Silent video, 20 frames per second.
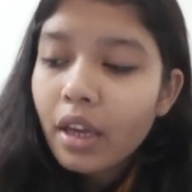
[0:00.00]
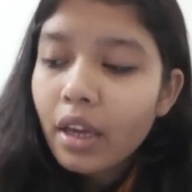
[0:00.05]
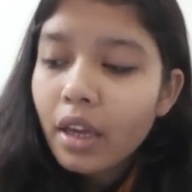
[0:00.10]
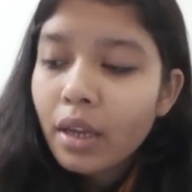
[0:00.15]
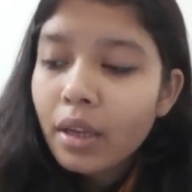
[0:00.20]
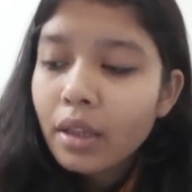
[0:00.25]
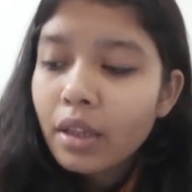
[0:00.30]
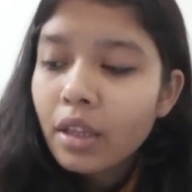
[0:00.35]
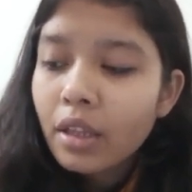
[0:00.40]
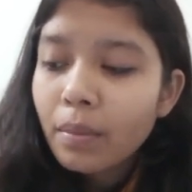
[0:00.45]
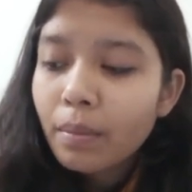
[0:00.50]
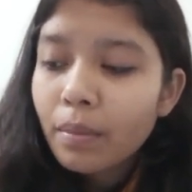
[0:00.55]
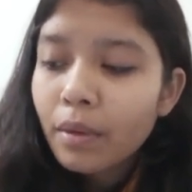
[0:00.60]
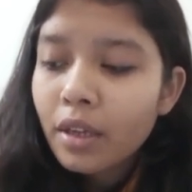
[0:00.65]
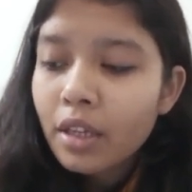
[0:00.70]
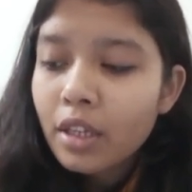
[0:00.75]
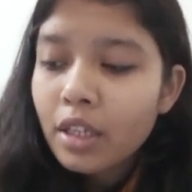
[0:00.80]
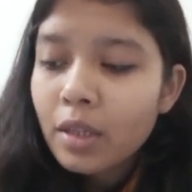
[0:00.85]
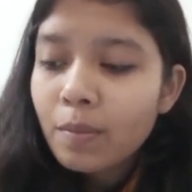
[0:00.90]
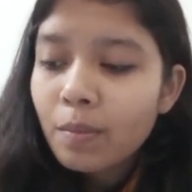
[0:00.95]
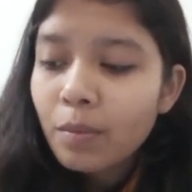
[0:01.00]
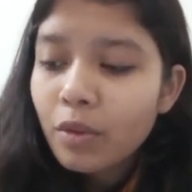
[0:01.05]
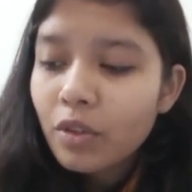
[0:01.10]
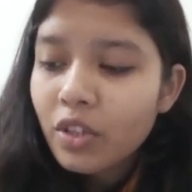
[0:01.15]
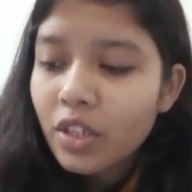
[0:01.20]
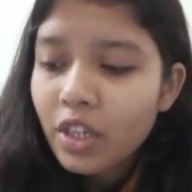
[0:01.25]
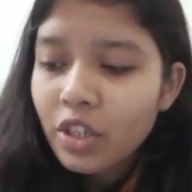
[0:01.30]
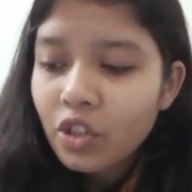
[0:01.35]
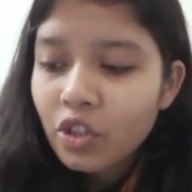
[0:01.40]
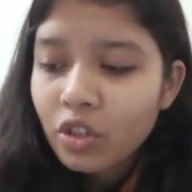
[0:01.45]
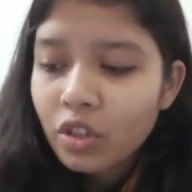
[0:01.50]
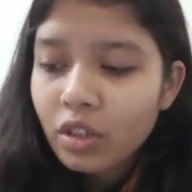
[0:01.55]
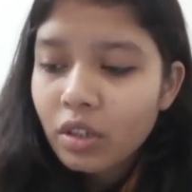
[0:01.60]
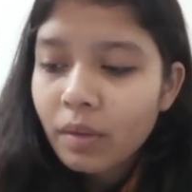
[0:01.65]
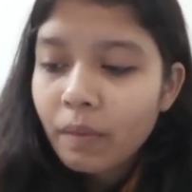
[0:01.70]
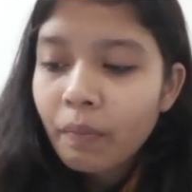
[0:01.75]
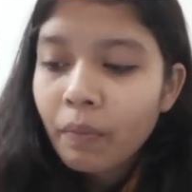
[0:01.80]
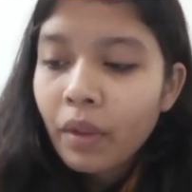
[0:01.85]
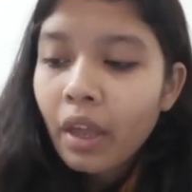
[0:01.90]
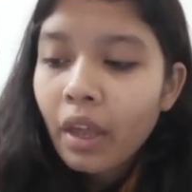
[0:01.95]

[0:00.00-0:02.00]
in his possession